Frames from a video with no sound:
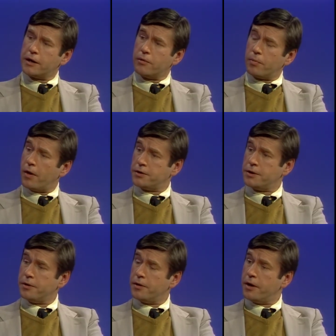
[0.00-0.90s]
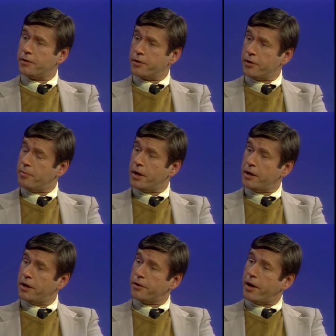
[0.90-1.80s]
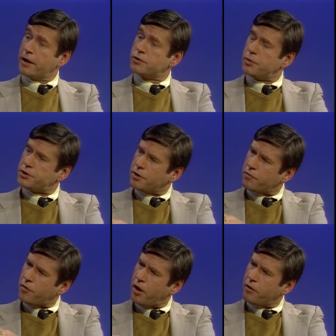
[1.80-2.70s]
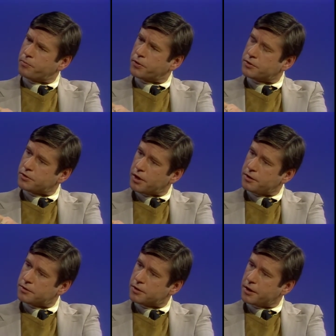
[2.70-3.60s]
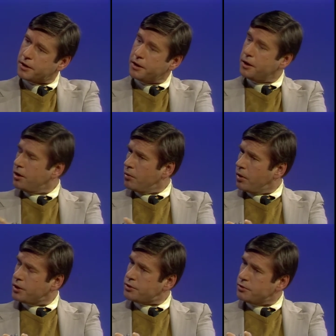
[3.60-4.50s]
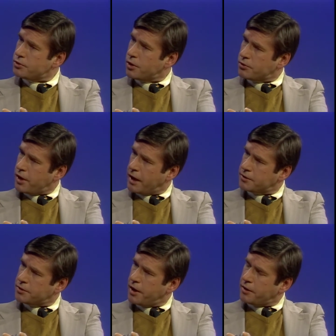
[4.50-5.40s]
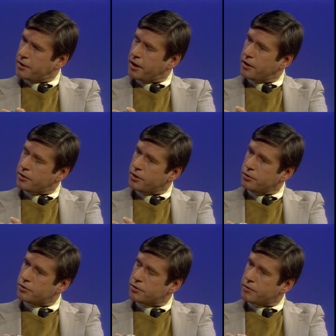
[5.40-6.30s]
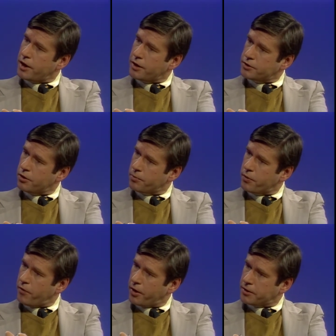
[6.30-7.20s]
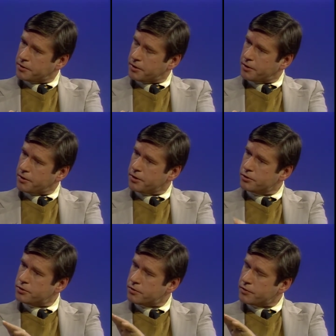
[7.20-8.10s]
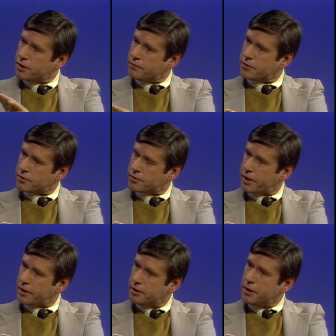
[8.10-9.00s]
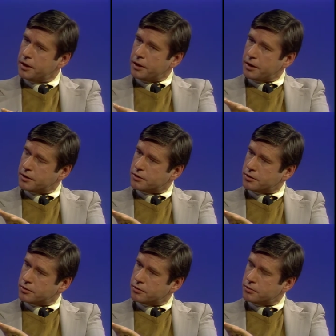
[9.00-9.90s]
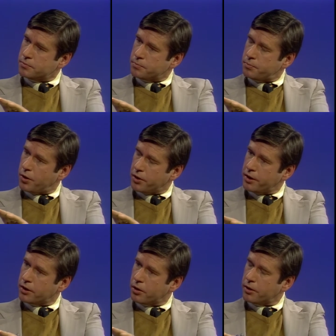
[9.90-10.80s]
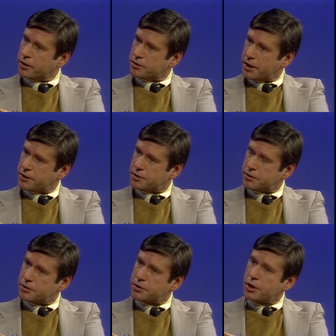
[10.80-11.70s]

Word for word: They were prosecuted under a good many other okay. acts, which involved okay. precisely well, let's use those acts then. Yeah. The, uh, the, use of the agent provocateur, the mm-hmm. use of the infiltrator into political organizations.